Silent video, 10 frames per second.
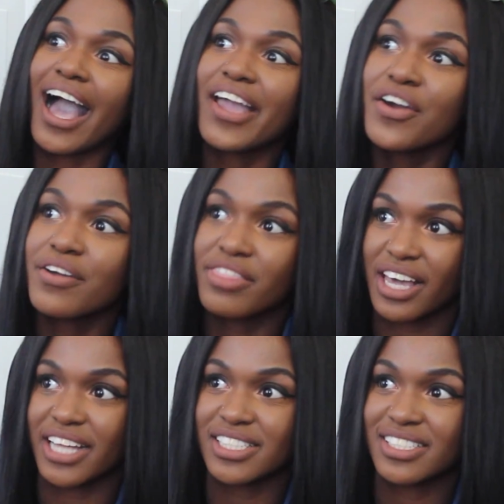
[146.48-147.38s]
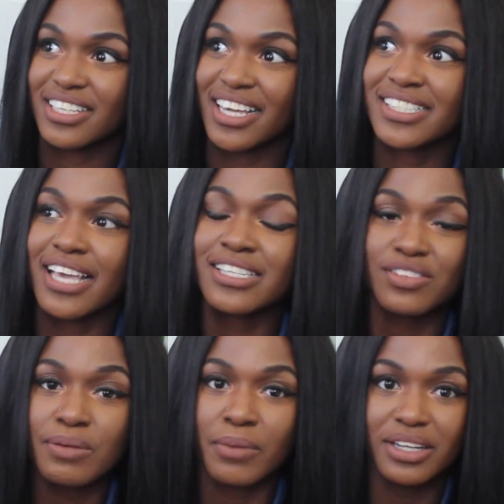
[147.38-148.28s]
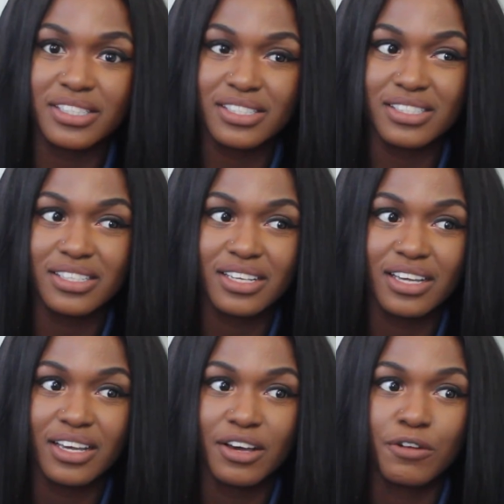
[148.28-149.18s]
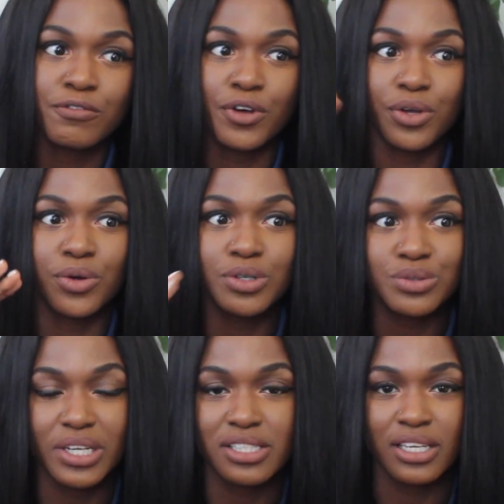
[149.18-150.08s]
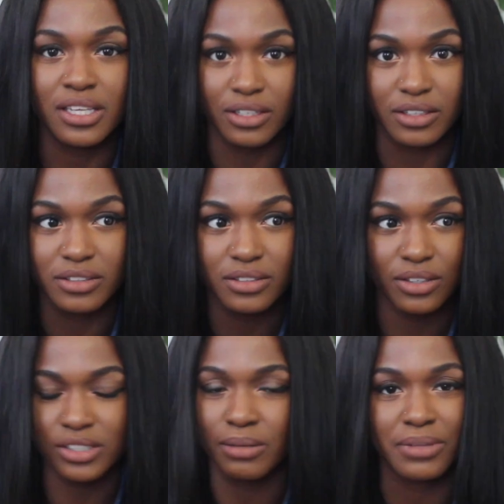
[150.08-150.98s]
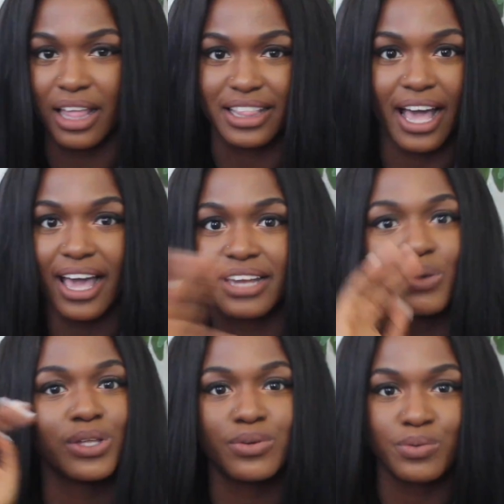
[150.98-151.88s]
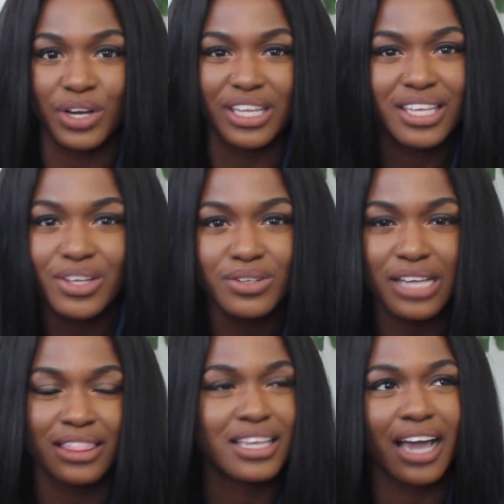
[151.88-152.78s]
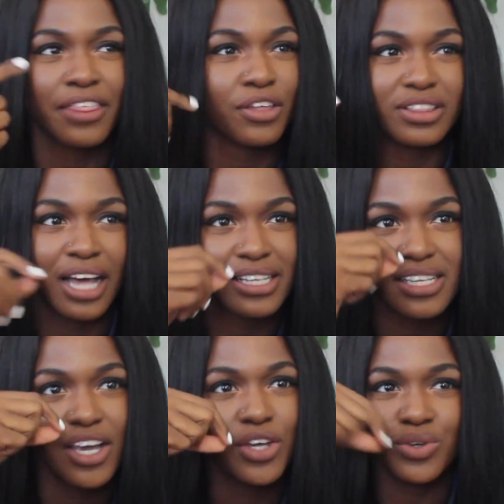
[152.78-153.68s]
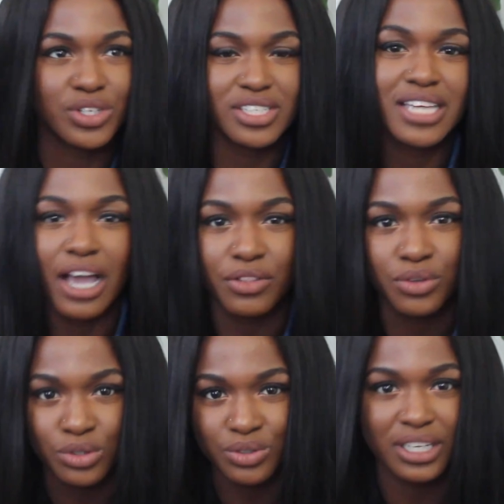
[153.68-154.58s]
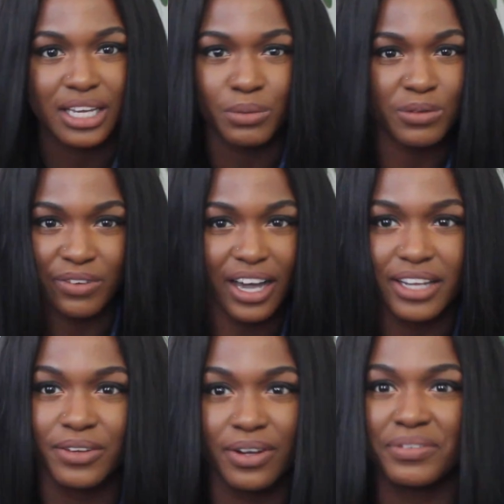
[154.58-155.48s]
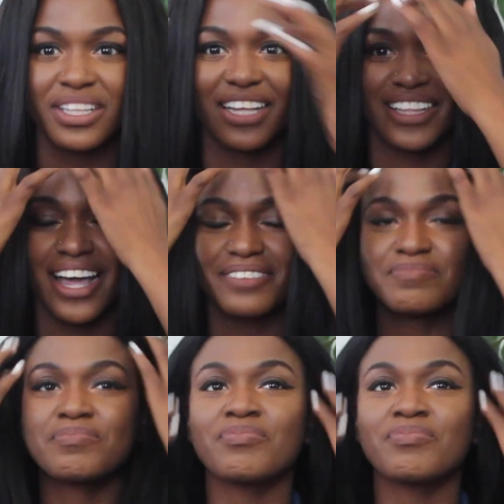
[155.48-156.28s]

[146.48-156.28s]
I heard that it takes 3 months for your nose ring to heal, or something like that. And when it heals, I thought that you can just take out the nose ring and it'll be fine, or everything like that.